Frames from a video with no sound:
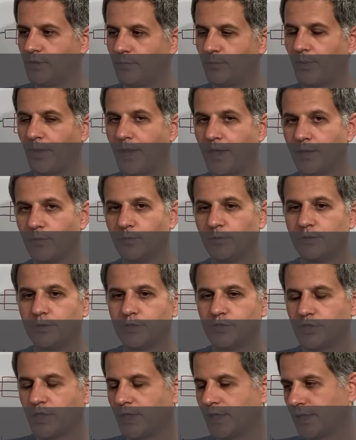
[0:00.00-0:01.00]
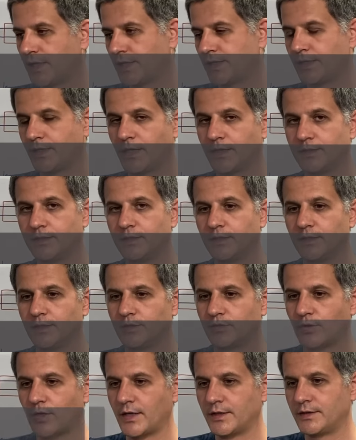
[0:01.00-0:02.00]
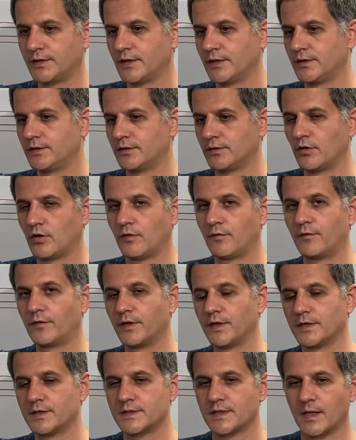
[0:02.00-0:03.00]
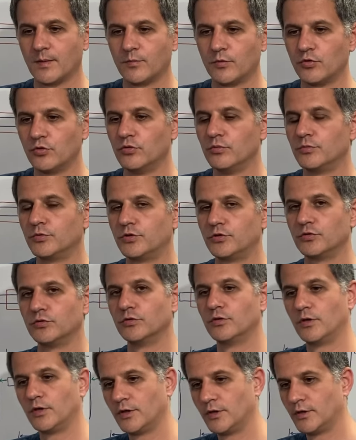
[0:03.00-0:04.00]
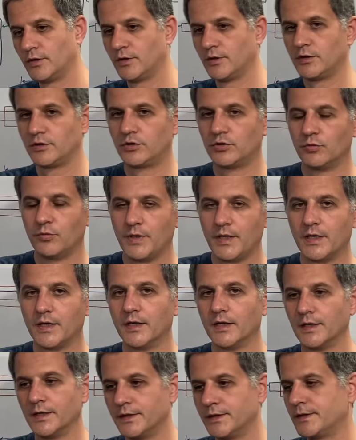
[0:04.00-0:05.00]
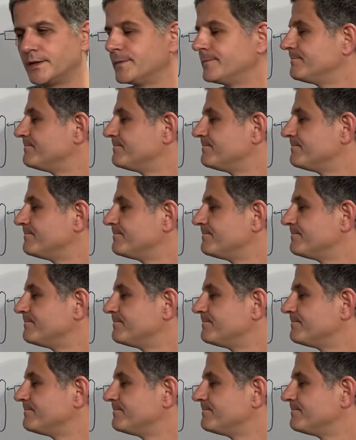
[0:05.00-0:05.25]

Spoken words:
playing with the chain line, getting it right, and offering some room to wiggle it.